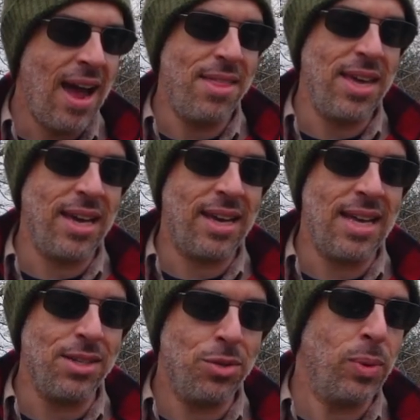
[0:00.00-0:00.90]
I think it
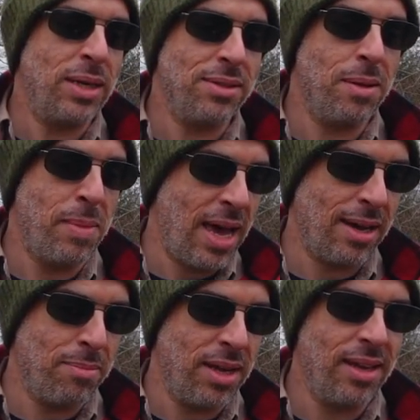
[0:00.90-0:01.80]
kind of swells the
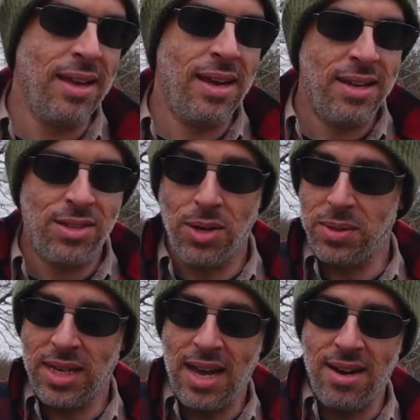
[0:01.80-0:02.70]
mag a bit, so
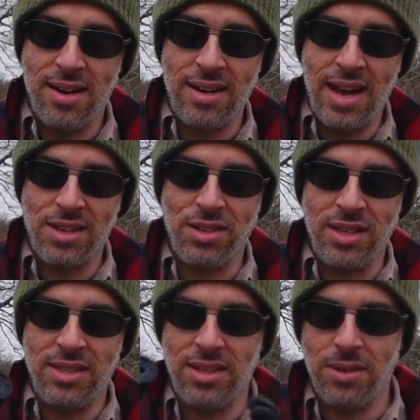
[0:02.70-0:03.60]
it's kind of hard
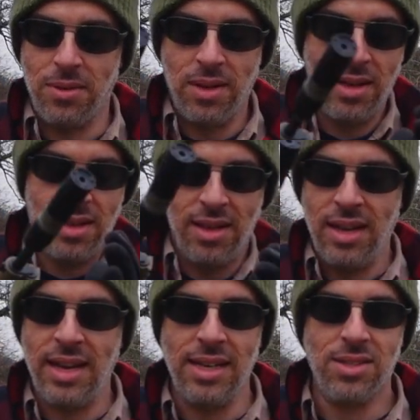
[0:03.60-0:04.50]
actually to
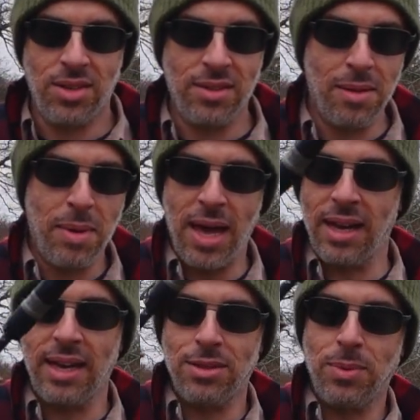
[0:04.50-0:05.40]
insert the
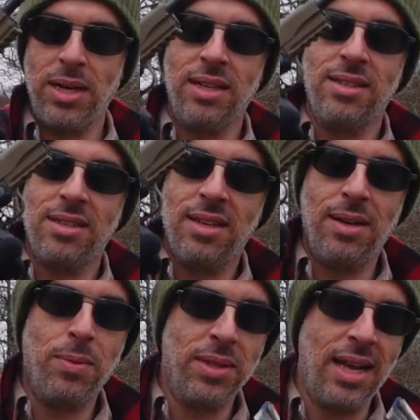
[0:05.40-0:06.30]
mag, as well as
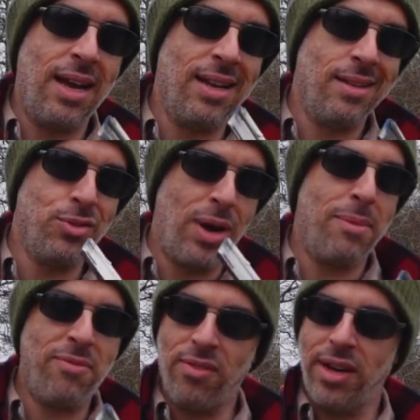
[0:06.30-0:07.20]
it will not
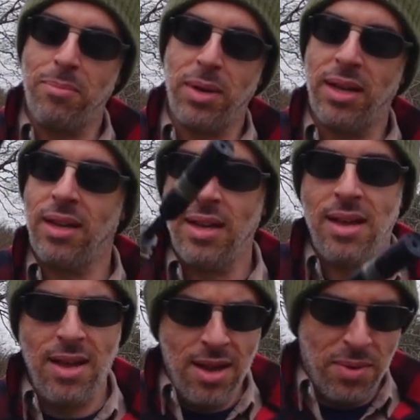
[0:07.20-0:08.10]
drop free, but
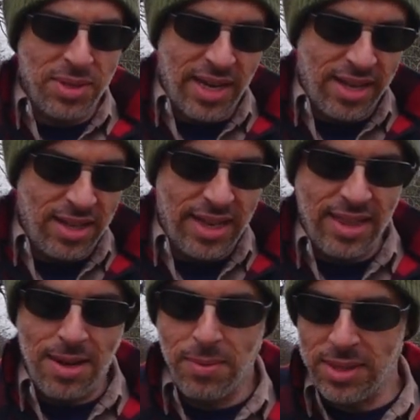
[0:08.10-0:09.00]
we'll take a look at
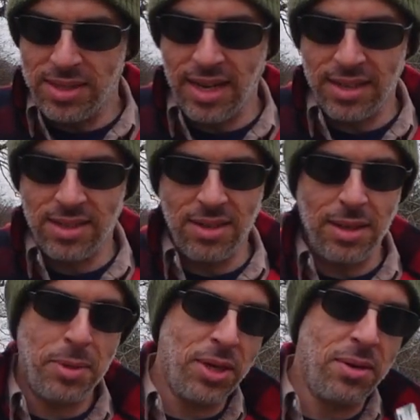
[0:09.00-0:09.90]
that one sec. So
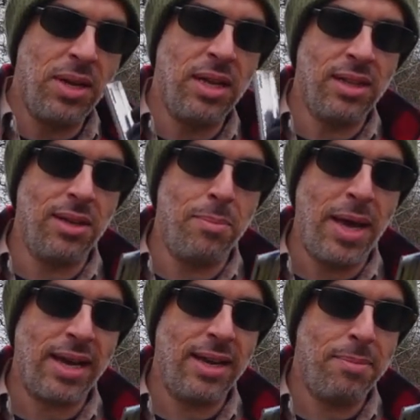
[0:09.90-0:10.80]
let me go load it
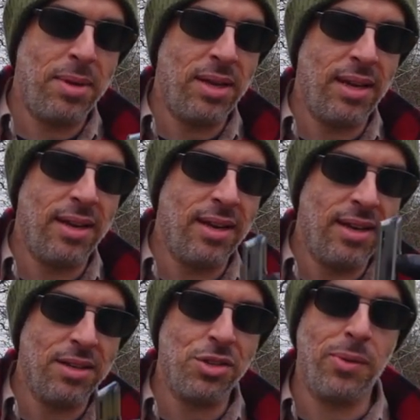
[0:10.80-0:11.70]
back up, and
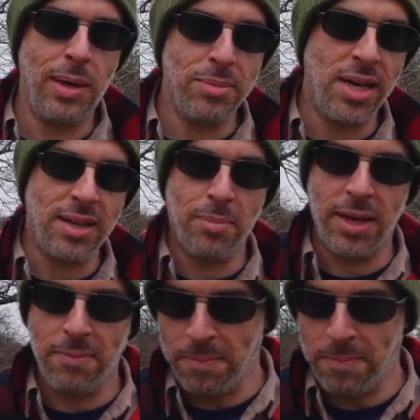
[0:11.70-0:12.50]
I'll show you what I'm talking about.